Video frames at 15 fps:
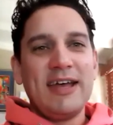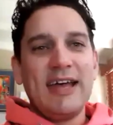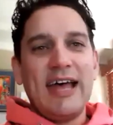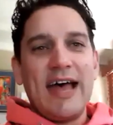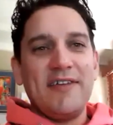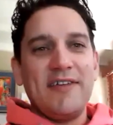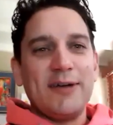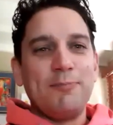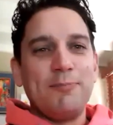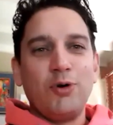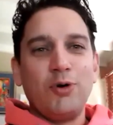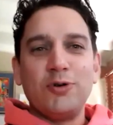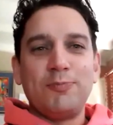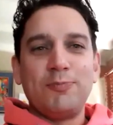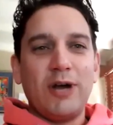having a
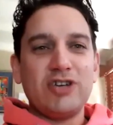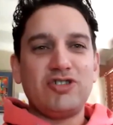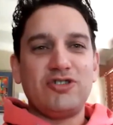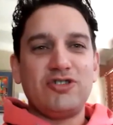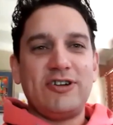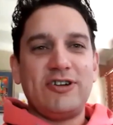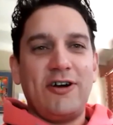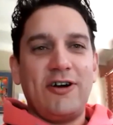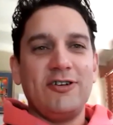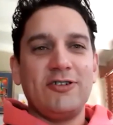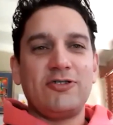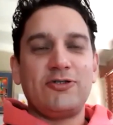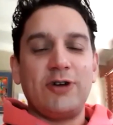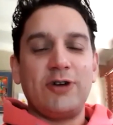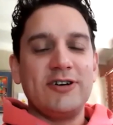broad brush
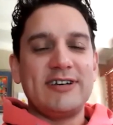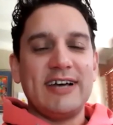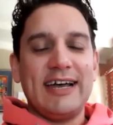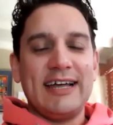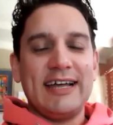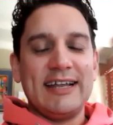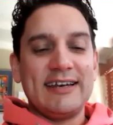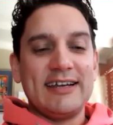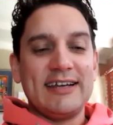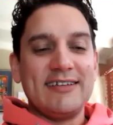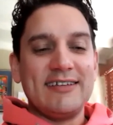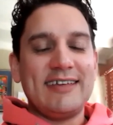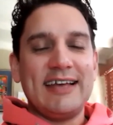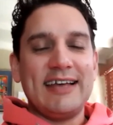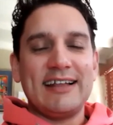stroke and
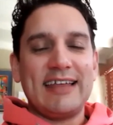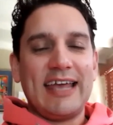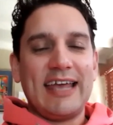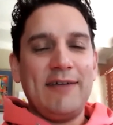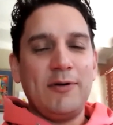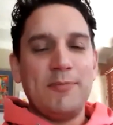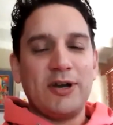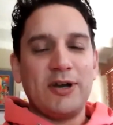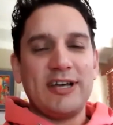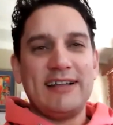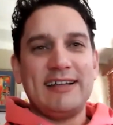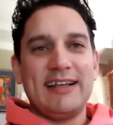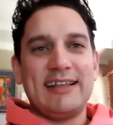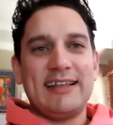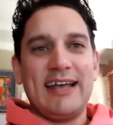saying that everybody
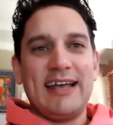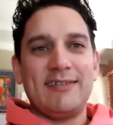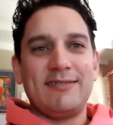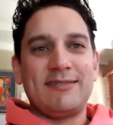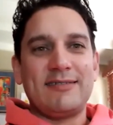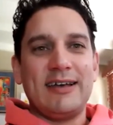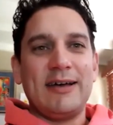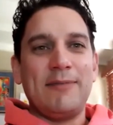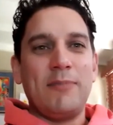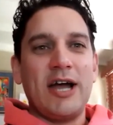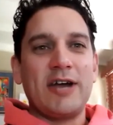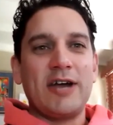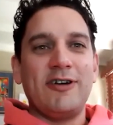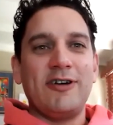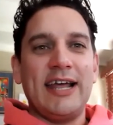that had
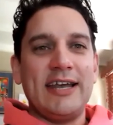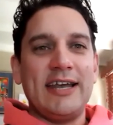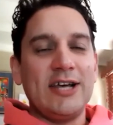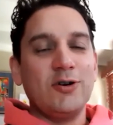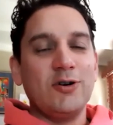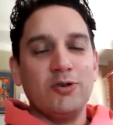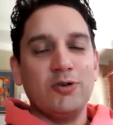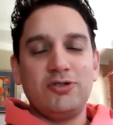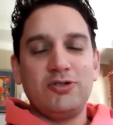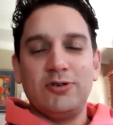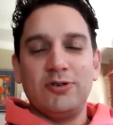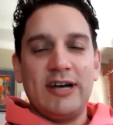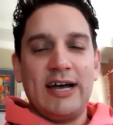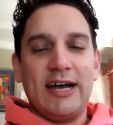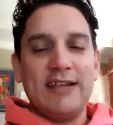micro lending or short
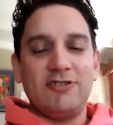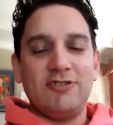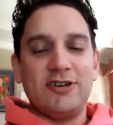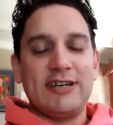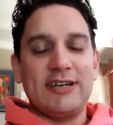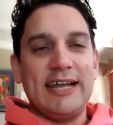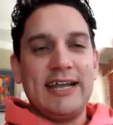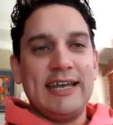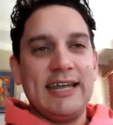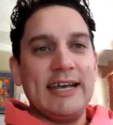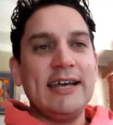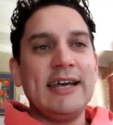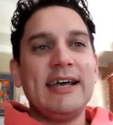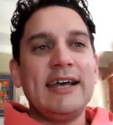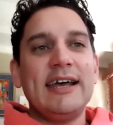unsecured lending
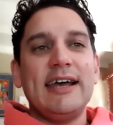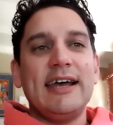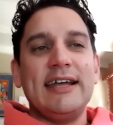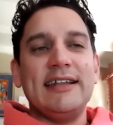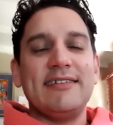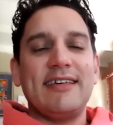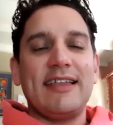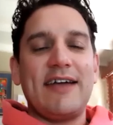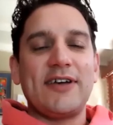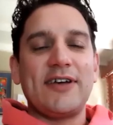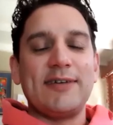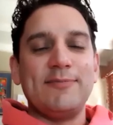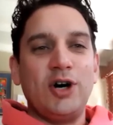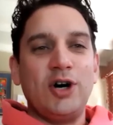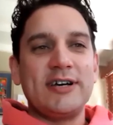in the South African
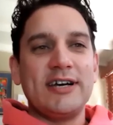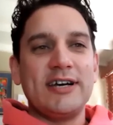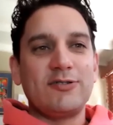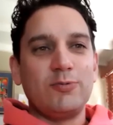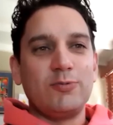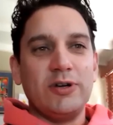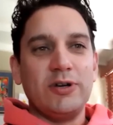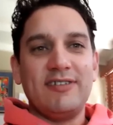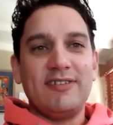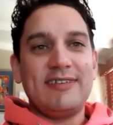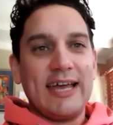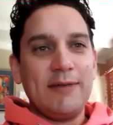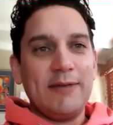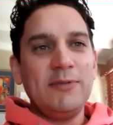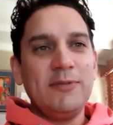market were the
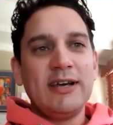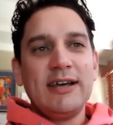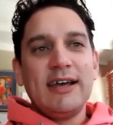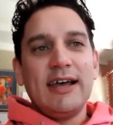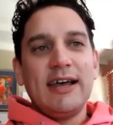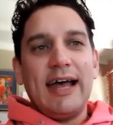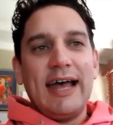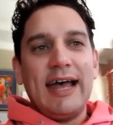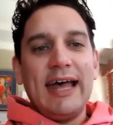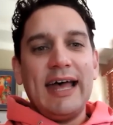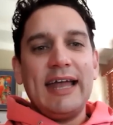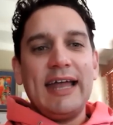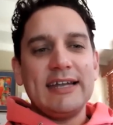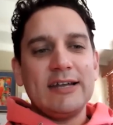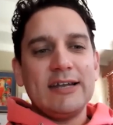same.
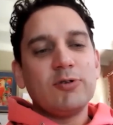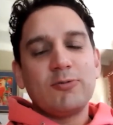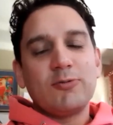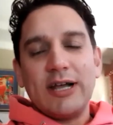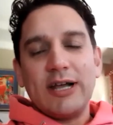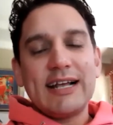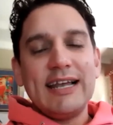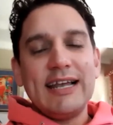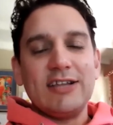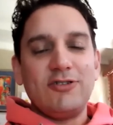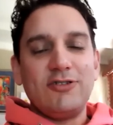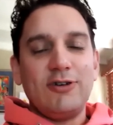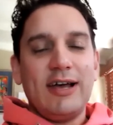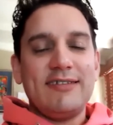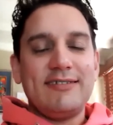And it was quite clear
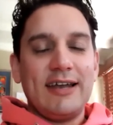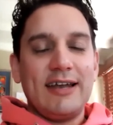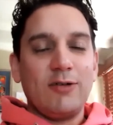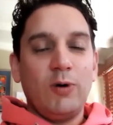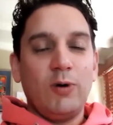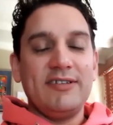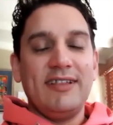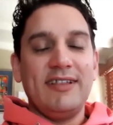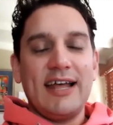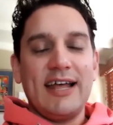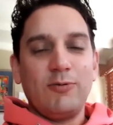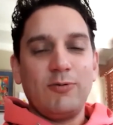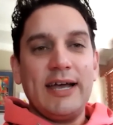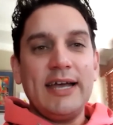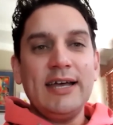to us that it wasn't that
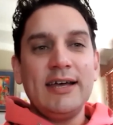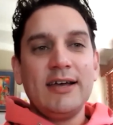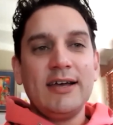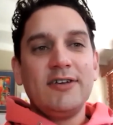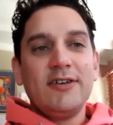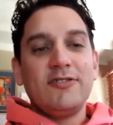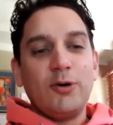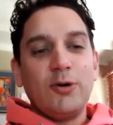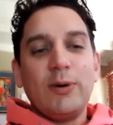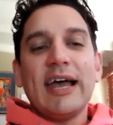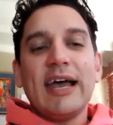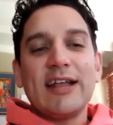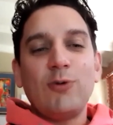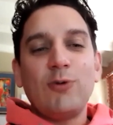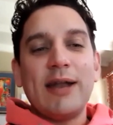way. So we
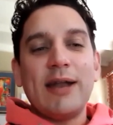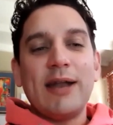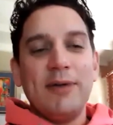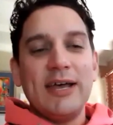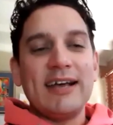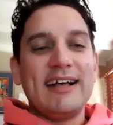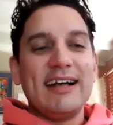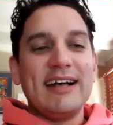had quite a big